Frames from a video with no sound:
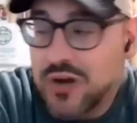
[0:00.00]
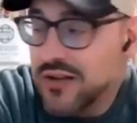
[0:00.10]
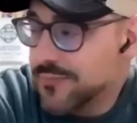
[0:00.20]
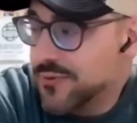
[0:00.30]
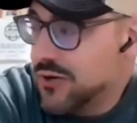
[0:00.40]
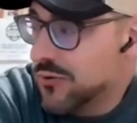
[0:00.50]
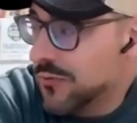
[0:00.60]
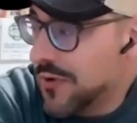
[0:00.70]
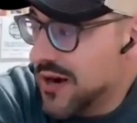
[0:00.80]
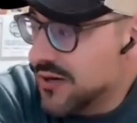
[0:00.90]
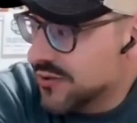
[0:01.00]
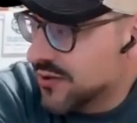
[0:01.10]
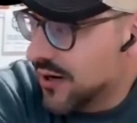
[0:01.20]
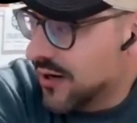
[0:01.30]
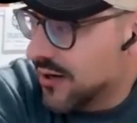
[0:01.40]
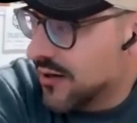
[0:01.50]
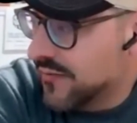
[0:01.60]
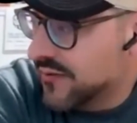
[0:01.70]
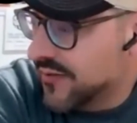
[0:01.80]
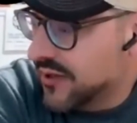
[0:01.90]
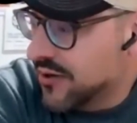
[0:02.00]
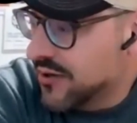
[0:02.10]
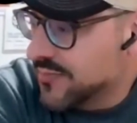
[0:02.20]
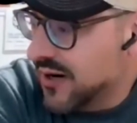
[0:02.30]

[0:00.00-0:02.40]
well, it's a pretty cool range, if nothing else,